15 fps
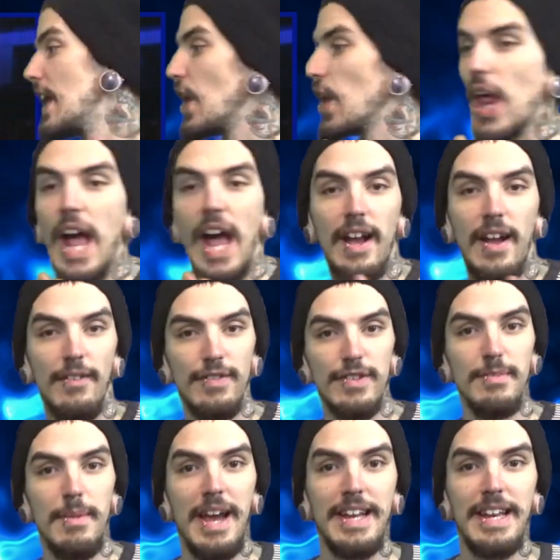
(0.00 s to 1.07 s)
lack of
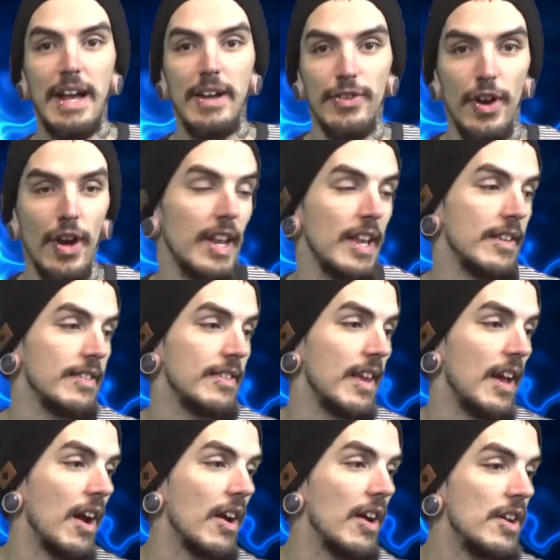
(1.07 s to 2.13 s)
SmackDown's audience
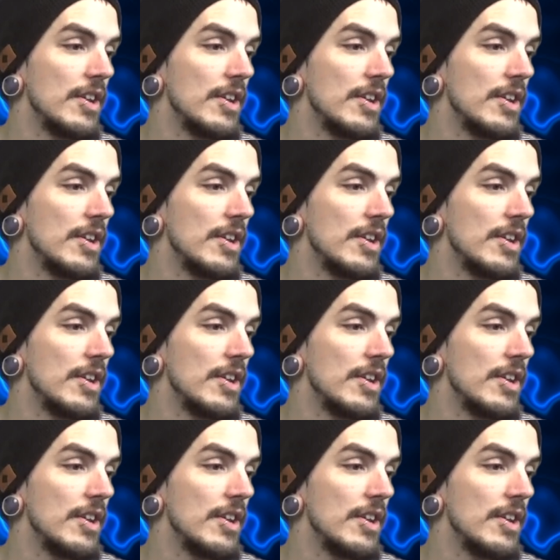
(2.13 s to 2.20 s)
there.